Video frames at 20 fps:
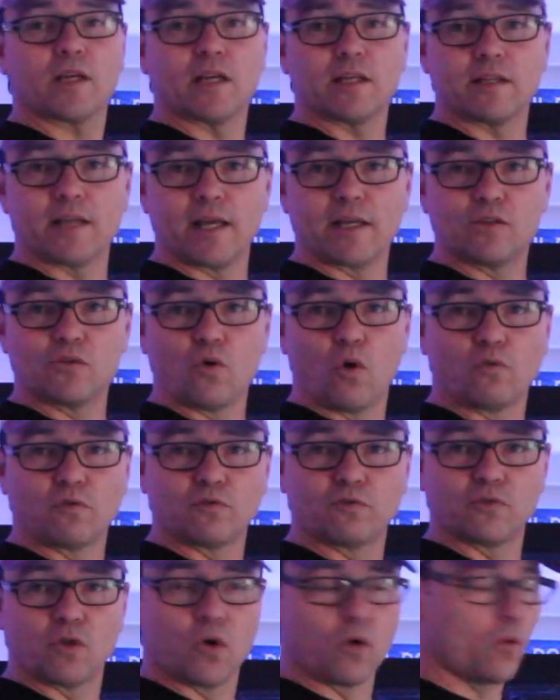can take the
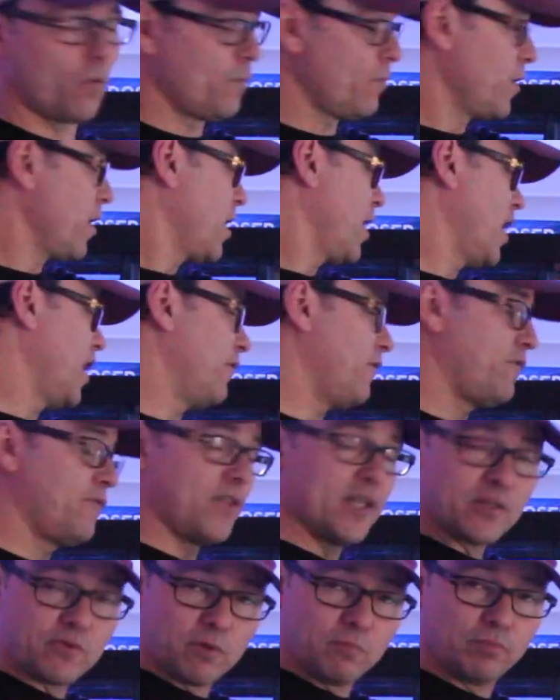overflow. And
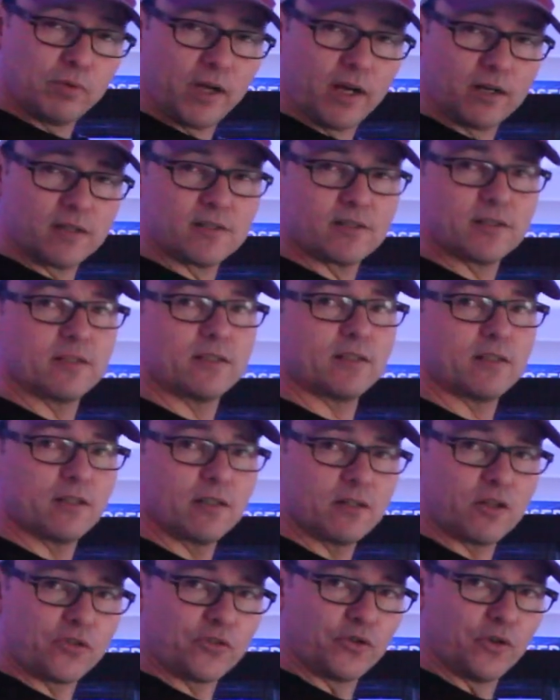if this one plugs,
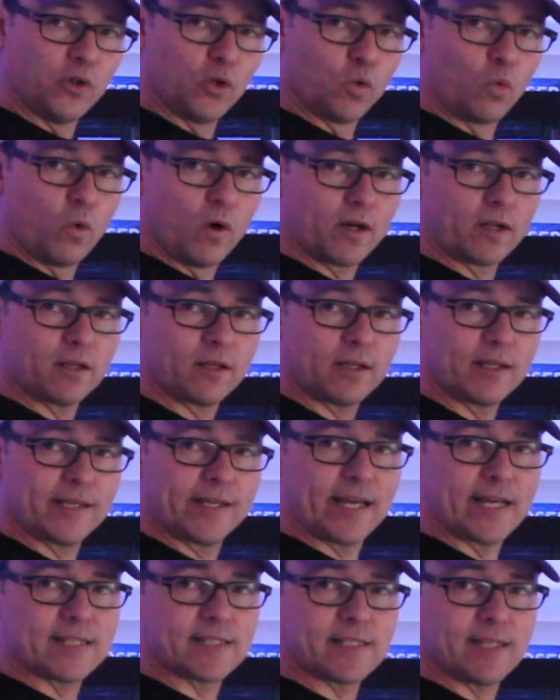the third one
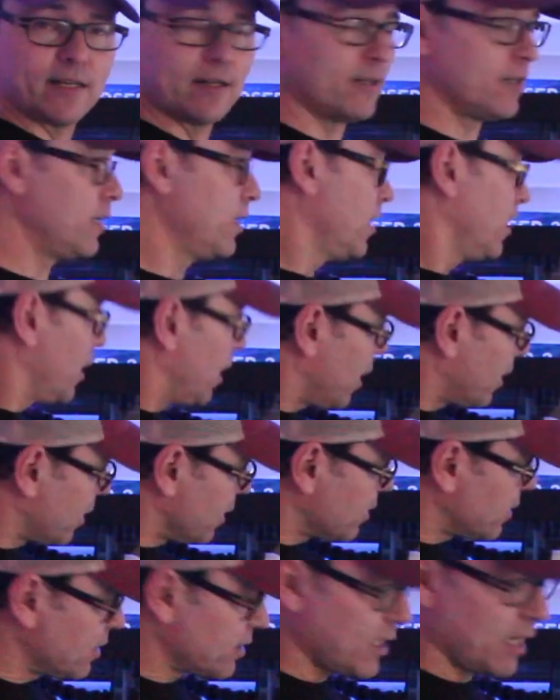kicks in. And
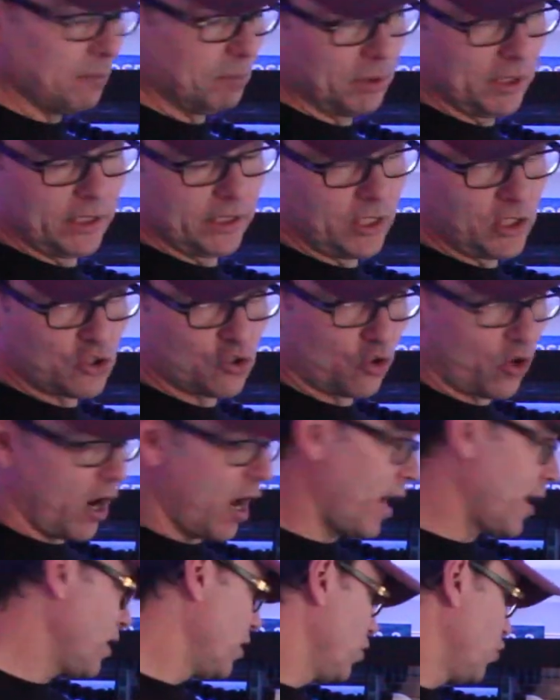this is completely
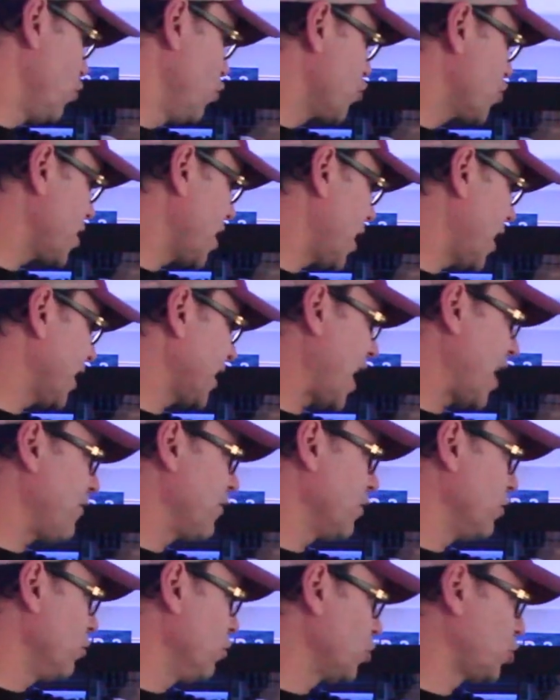dry. Usually I like
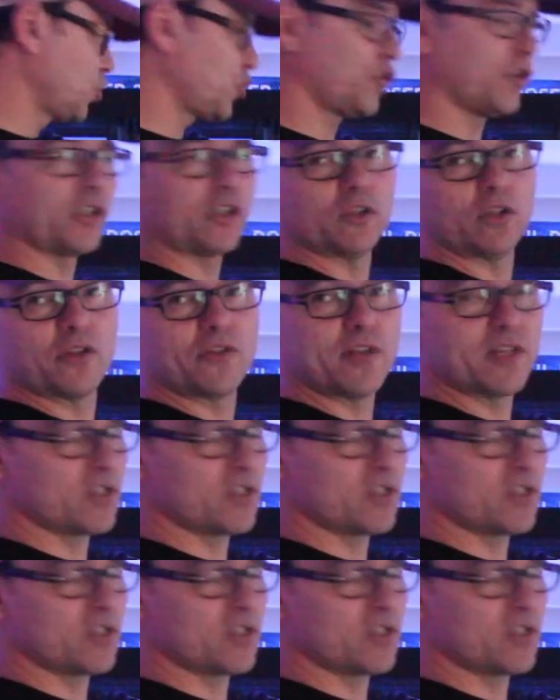having a little trickle on